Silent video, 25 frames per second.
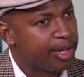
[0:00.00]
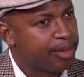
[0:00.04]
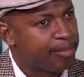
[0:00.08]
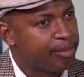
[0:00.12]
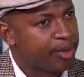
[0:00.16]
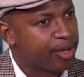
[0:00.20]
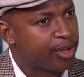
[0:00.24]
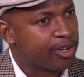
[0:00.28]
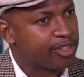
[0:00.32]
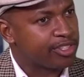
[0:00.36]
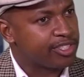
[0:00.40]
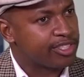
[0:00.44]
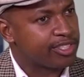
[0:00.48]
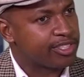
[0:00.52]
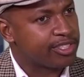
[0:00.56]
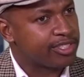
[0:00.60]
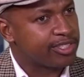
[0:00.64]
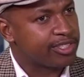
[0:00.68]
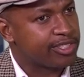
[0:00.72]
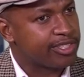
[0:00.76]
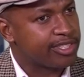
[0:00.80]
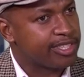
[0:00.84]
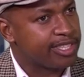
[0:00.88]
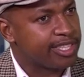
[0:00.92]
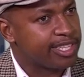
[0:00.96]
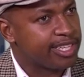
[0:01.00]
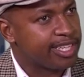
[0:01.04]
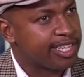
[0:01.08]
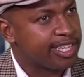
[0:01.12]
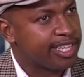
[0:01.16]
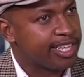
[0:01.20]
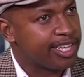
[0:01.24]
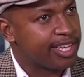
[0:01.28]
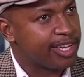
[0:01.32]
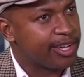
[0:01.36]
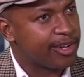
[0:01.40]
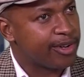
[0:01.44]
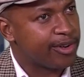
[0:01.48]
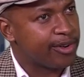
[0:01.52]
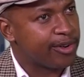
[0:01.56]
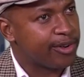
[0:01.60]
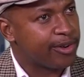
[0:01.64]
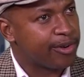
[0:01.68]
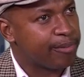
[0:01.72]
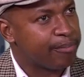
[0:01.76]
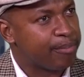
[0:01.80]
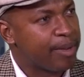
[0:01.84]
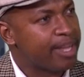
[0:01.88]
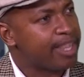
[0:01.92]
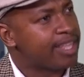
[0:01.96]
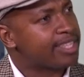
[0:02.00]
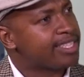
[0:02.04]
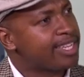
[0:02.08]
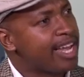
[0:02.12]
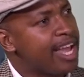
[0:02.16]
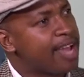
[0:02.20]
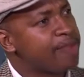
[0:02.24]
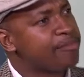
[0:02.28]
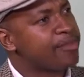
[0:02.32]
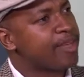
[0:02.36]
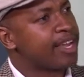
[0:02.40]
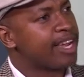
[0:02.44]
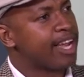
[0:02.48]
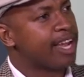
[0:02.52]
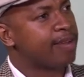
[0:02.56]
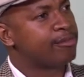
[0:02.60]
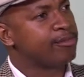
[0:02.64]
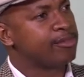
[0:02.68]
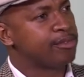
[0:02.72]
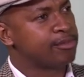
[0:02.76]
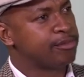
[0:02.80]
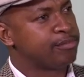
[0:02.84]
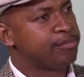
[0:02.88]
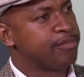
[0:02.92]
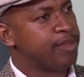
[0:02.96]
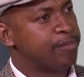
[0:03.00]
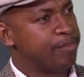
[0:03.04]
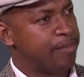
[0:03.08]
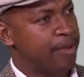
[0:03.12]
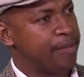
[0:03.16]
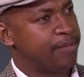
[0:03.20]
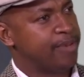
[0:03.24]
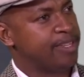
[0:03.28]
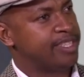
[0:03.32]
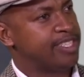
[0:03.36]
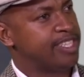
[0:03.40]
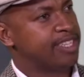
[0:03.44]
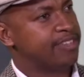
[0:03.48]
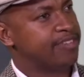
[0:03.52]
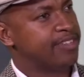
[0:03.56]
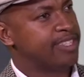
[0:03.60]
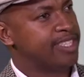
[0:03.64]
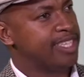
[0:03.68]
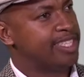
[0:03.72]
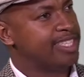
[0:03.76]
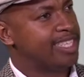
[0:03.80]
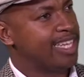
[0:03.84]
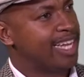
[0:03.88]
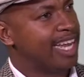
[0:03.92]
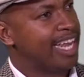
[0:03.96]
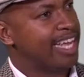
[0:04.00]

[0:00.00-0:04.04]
Because by the time they come to the public service, it's mm.